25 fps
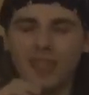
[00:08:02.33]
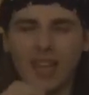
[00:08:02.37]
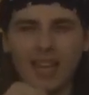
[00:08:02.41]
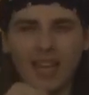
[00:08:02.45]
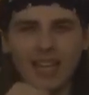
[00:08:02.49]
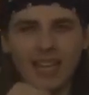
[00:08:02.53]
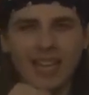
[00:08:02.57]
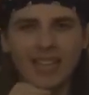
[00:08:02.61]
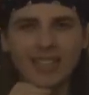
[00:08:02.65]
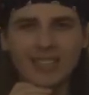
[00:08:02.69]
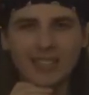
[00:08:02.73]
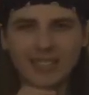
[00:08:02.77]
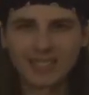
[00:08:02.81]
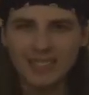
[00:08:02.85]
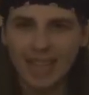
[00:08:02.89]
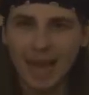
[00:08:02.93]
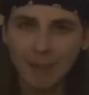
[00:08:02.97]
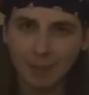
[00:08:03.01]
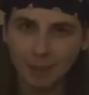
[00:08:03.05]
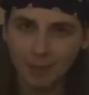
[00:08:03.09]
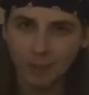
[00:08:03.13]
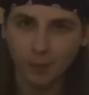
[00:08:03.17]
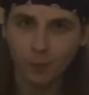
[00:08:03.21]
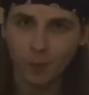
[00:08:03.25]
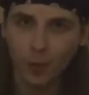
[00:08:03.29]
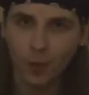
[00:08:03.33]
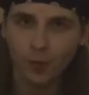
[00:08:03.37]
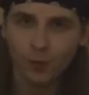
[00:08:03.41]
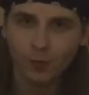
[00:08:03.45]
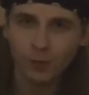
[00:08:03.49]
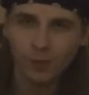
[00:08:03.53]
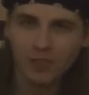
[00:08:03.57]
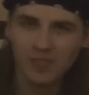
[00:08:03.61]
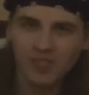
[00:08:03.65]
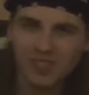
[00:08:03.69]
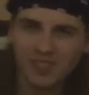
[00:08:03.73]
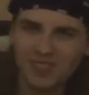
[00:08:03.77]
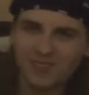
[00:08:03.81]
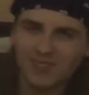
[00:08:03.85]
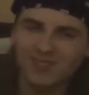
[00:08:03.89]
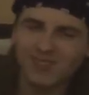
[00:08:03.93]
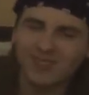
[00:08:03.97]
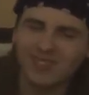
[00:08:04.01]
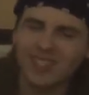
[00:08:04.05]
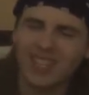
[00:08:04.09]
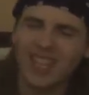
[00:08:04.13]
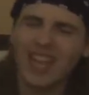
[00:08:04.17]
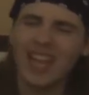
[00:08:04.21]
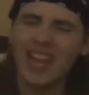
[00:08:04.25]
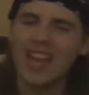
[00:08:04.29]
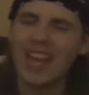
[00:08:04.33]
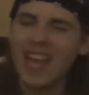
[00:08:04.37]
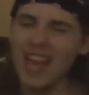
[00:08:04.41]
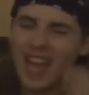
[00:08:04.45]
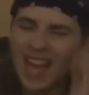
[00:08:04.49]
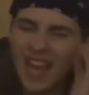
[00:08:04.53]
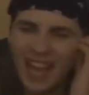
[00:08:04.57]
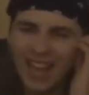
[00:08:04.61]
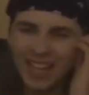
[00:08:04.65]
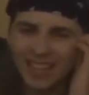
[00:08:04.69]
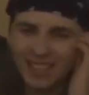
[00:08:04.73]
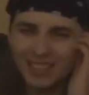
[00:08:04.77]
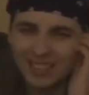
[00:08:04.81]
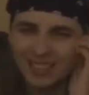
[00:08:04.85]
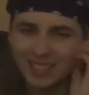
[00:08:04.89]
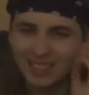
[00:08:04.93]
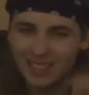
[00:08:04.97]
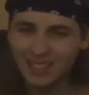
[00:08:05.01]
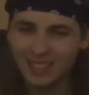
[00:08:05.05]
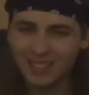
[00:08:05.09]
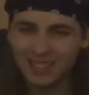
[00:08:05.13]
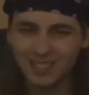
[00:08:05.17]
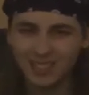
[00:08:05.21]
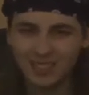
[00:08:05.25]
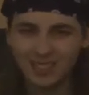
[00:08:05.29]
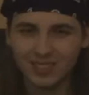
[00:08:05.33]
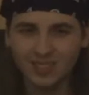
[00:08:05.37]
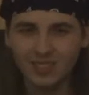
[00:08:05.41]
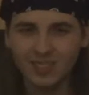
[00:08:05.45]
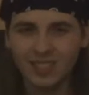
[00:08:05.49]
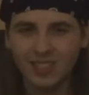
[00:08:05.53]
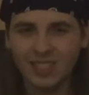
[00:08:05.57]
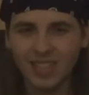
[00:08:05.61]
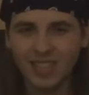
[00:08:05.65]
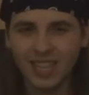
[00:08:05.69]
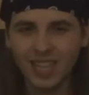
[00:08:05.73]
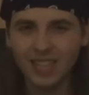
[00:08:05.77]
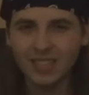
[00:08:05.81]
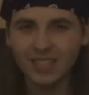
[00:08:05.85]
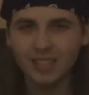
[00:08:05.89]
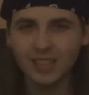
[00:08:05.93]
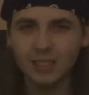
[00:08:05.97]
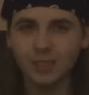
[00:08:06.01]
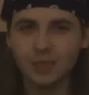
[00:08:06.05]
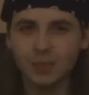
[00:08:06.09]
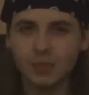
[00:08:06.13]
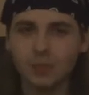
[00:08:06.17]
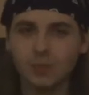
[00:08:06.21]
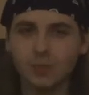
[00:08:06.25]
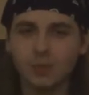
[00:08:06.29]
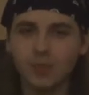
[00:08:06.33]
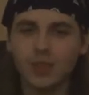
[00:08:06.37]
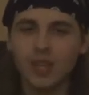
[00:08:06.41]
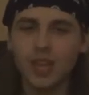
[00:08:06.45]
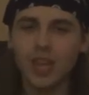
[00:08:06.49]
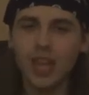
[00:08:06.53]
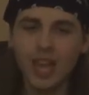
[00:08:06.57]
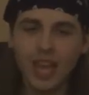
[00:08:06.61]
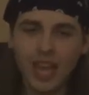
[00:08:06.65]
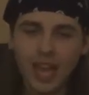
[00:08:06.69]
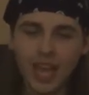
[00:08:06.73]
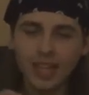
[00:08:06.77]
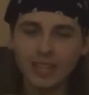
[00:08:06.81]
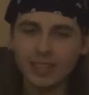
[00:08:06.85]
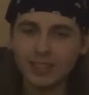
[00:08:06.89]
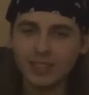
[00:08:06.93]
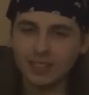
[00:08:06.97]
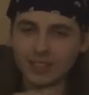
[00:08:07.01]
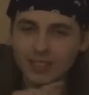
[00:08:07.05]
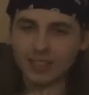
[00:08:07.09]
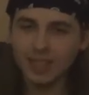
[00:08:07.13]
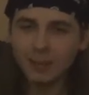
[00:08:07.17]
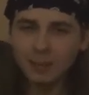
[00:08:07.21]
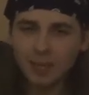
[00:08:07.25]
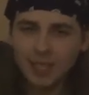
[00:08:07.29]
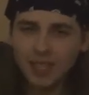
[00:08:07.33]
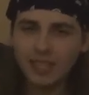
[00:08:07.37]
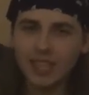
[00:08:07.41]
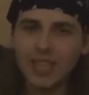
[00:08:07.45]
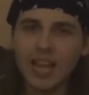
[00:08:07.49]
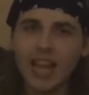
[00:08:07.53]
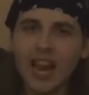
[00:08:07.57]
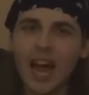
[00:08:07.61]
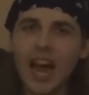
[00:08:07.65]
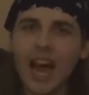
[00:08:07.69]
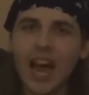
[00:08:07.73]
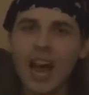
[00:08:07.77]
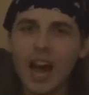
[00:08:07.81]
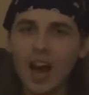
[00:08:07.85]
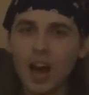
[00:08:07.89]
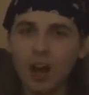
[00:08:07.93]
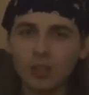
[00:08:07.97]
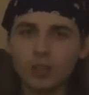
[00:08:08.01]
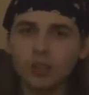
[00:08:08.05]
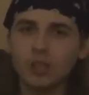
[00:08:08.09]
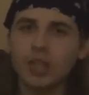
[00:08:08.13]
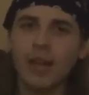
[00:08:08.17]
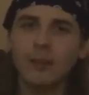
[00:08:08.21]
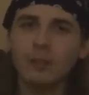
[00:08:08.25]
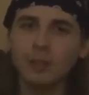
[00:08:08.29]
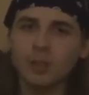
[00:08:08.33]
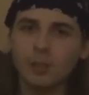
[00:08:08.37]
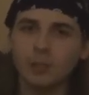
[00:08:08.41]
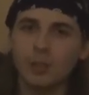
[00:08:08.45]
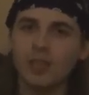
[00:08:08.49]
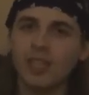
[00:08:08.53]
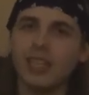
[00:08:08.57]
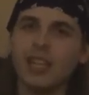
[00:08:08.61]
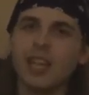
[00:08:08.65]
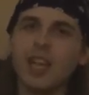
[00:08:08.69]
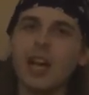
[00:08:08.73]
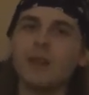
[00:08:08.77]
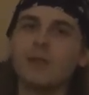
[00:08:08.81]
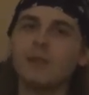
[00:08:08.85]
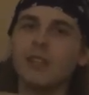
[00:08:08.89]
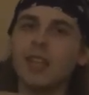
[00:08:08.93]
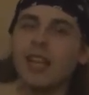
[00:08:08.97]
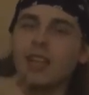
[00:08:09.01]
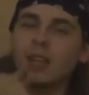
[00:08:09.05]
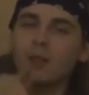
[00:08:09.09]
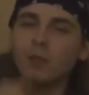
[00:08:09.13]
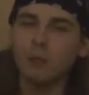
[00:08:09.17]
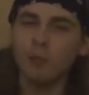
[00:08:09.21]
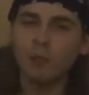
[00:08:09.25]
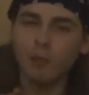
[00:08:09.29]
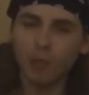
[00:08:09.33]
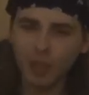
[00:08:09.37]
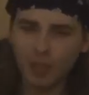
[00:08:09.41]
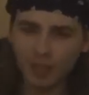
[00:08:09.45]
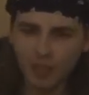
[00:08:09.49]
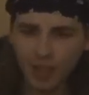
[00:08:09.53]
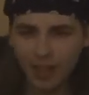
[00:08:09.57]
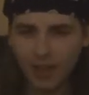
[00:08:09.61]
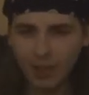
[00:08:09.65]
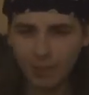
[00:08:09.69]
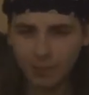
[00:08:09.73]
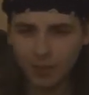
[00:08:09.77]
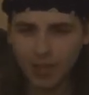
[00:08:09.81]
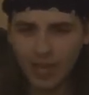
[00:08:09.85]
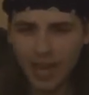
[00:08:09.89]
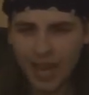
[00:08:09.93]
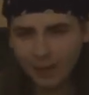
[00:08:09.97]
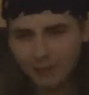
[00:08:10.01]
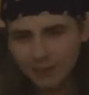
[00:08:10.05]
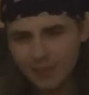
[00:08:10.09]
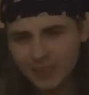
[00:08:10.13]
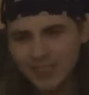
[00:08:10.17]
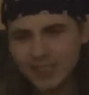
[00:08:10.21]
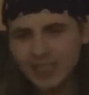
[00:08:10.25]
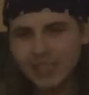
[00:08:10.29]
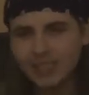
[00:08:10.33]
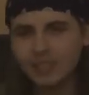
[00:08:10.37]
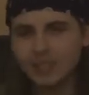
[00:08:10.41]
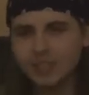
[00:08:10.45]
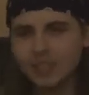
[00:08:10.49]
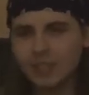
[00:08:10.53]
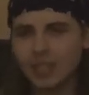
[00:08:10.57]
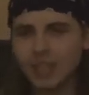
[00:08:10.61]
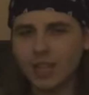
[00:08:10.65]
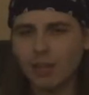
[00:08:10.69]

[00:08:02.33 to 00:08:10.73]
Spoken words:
Steppenwolf. And thanks to, and something that I also absolutely loved, like when I've seen